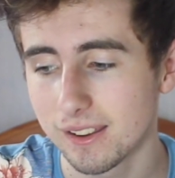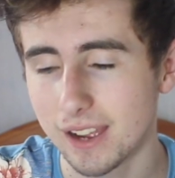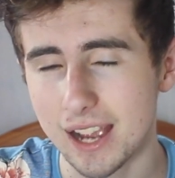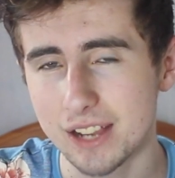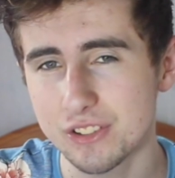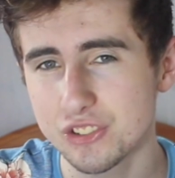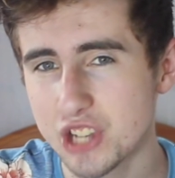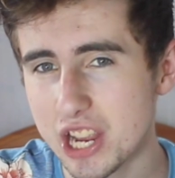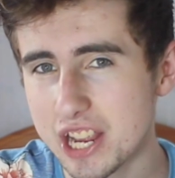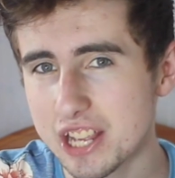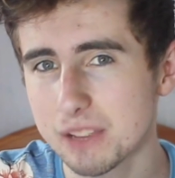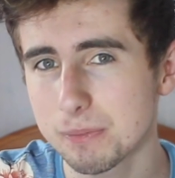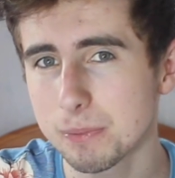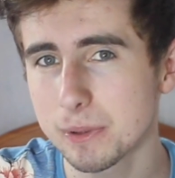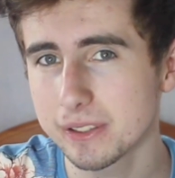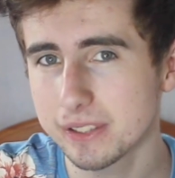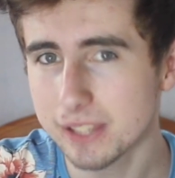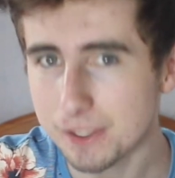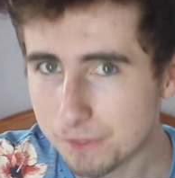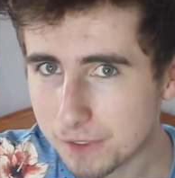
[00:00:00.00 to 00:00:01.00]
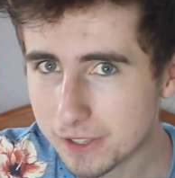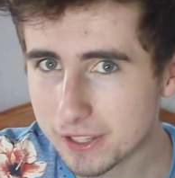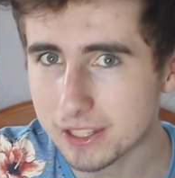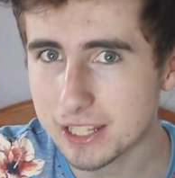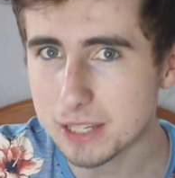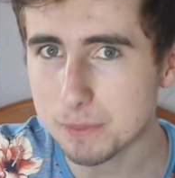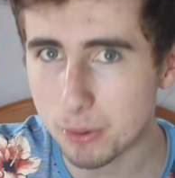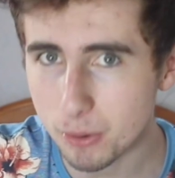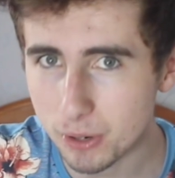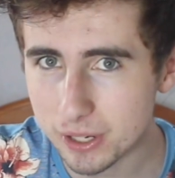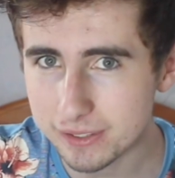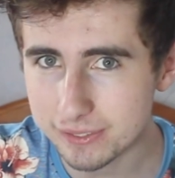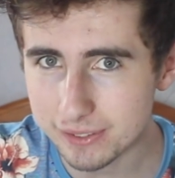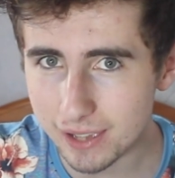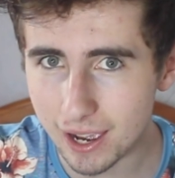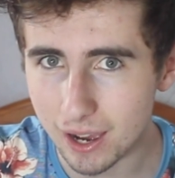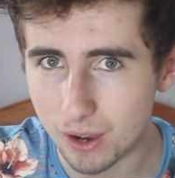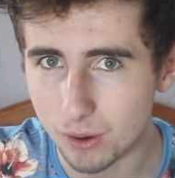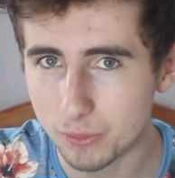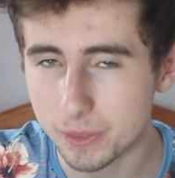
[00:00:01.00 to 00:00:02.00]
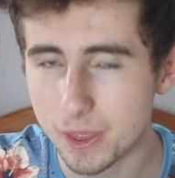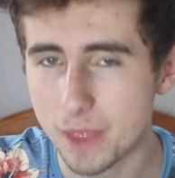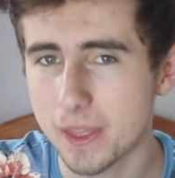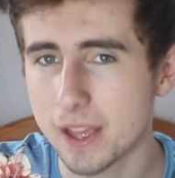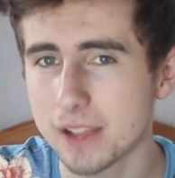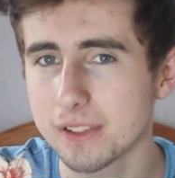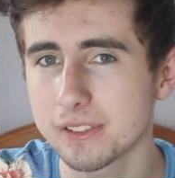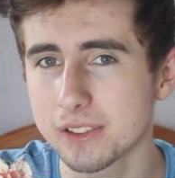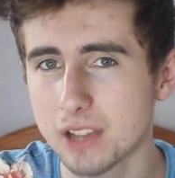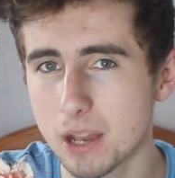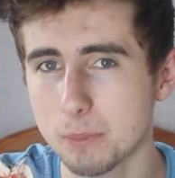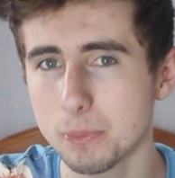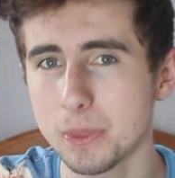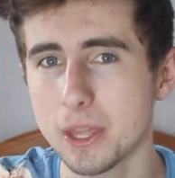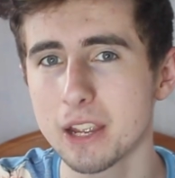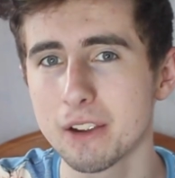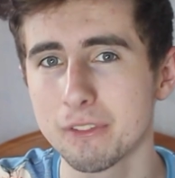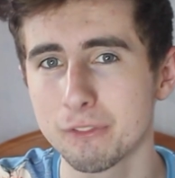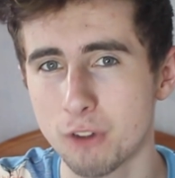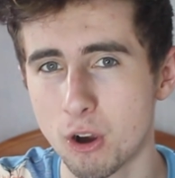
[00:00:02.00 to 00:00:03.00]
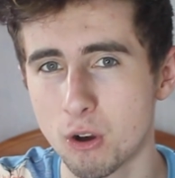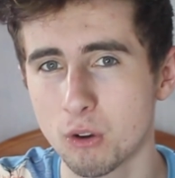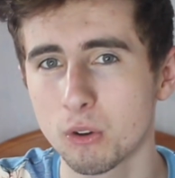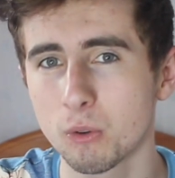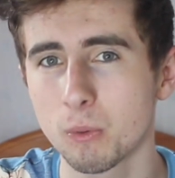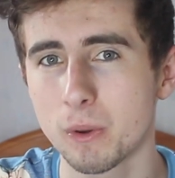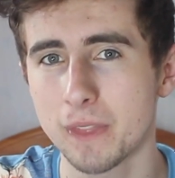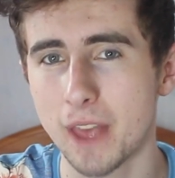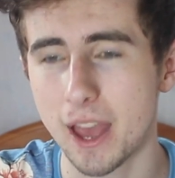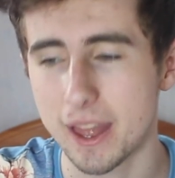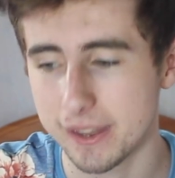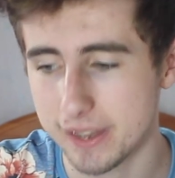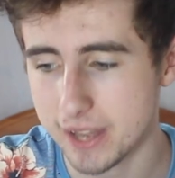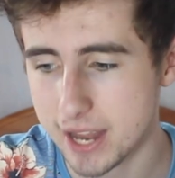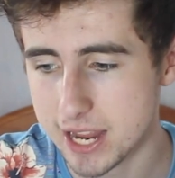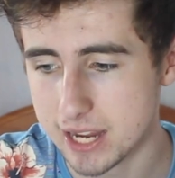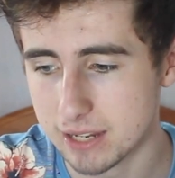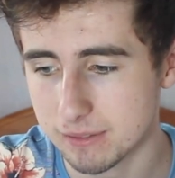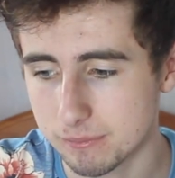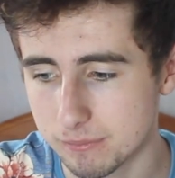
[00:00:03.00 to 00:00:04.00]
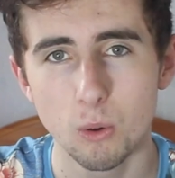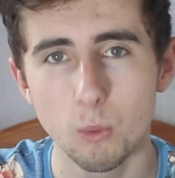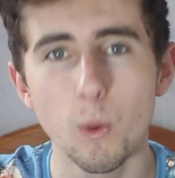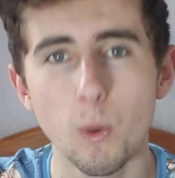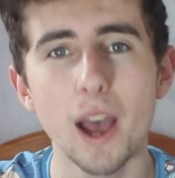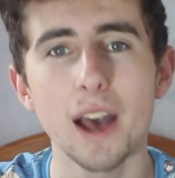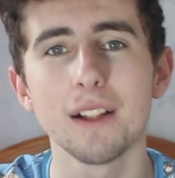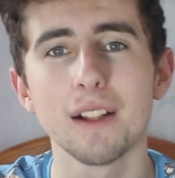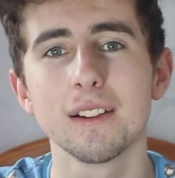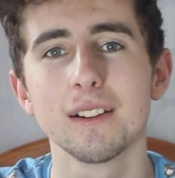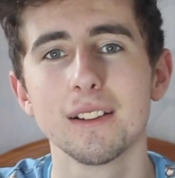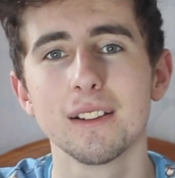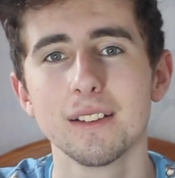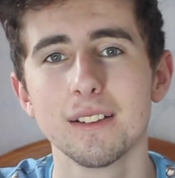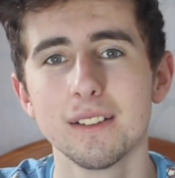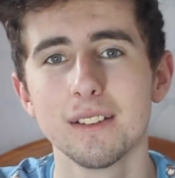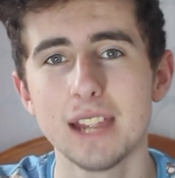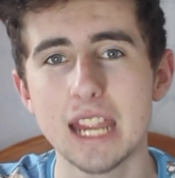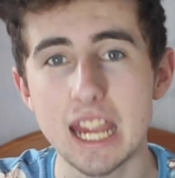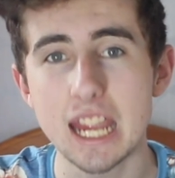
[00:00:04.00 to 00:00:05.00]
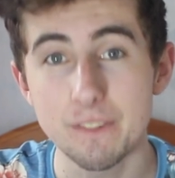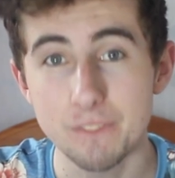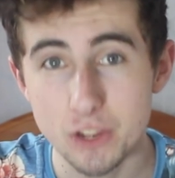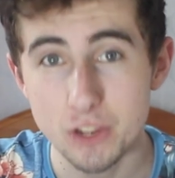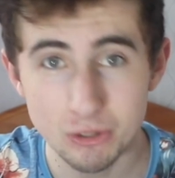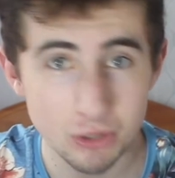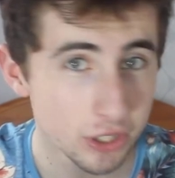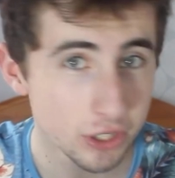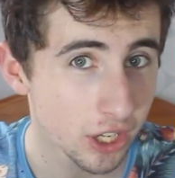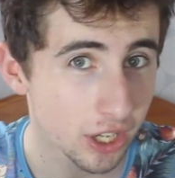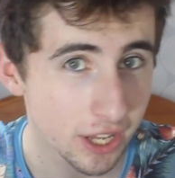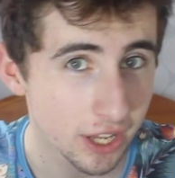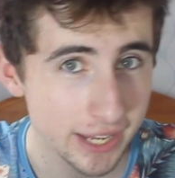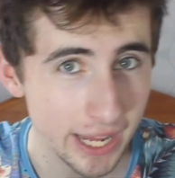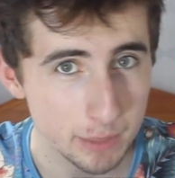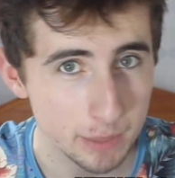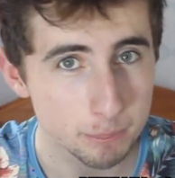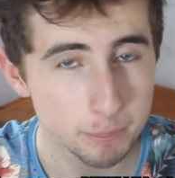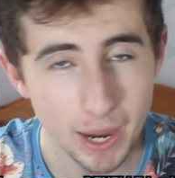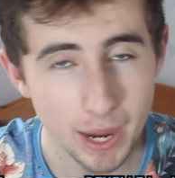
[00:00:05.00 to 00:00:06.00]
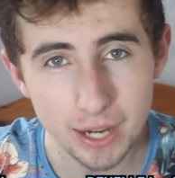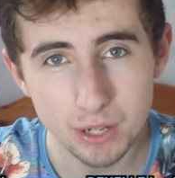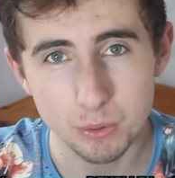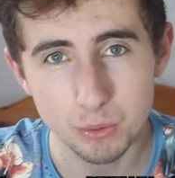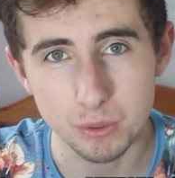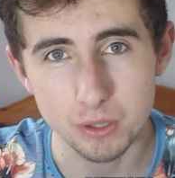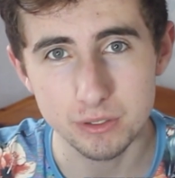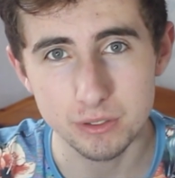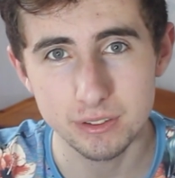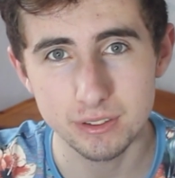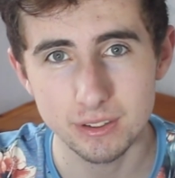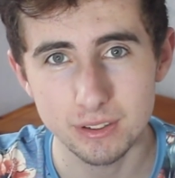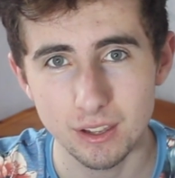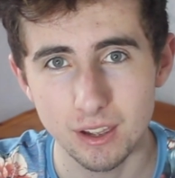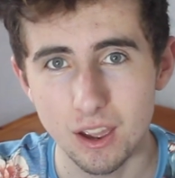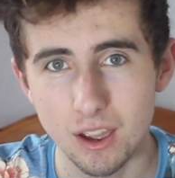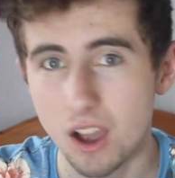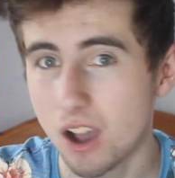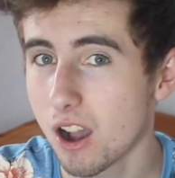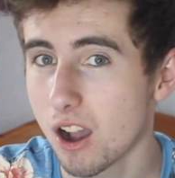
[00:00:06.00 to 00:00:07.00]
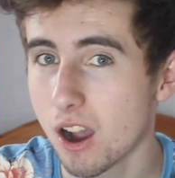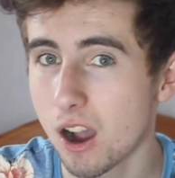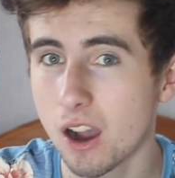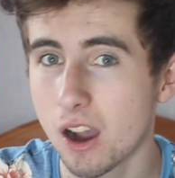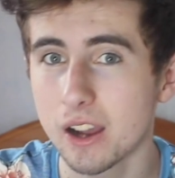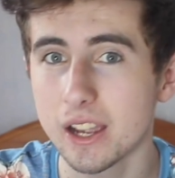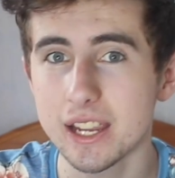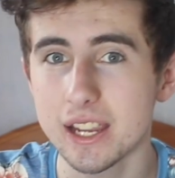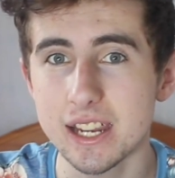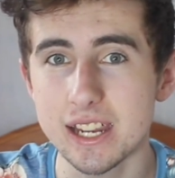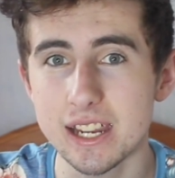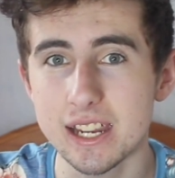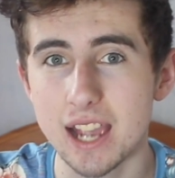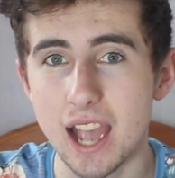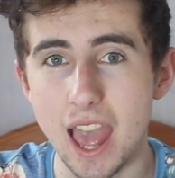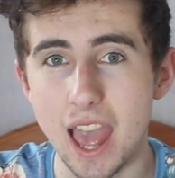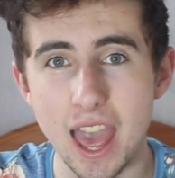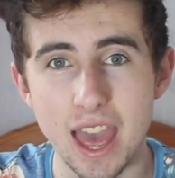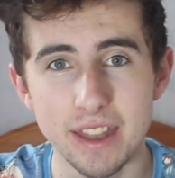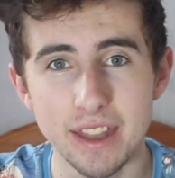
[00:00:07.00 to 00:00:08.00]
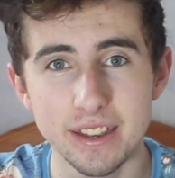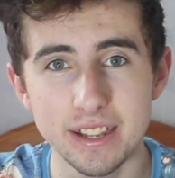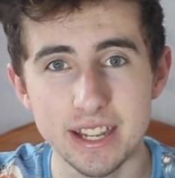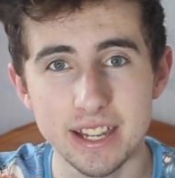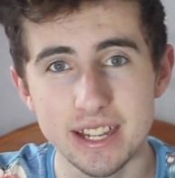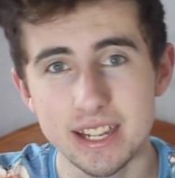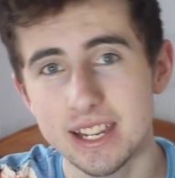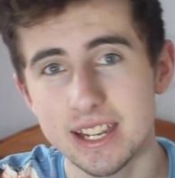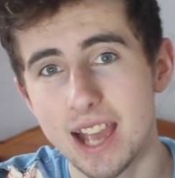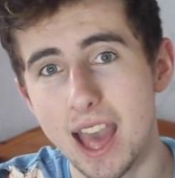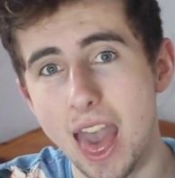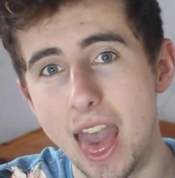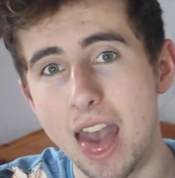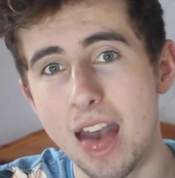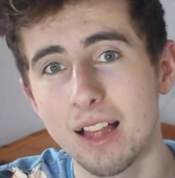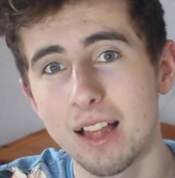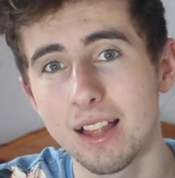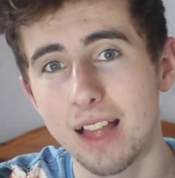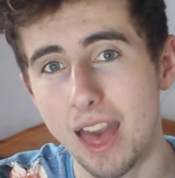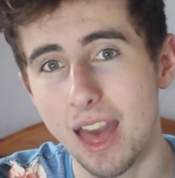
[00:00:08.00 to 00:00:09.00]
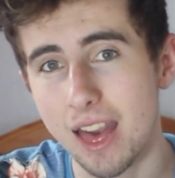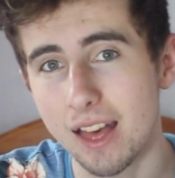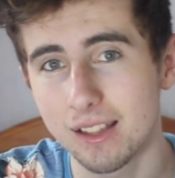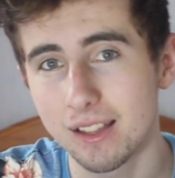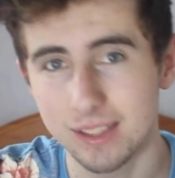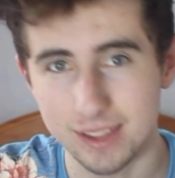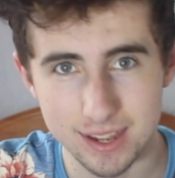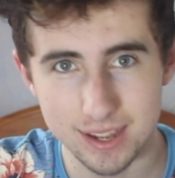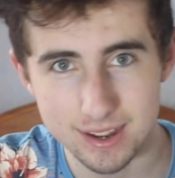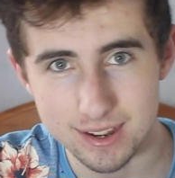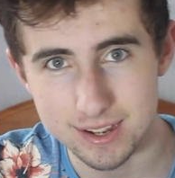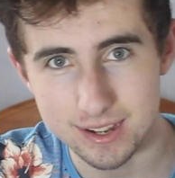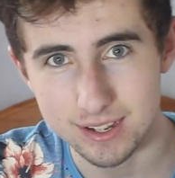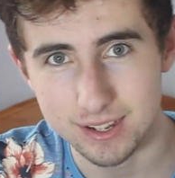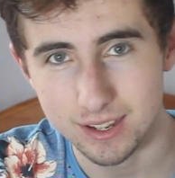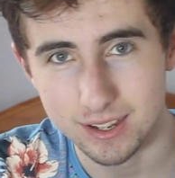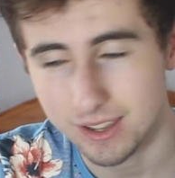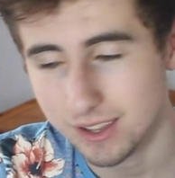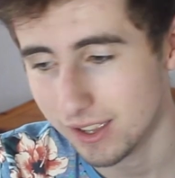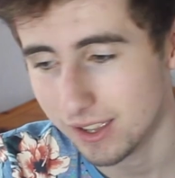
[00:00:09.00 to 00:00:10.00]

and Jake specifically points out that there's something wrong with that name. Well, if you look at her name backwards, R E N E L L E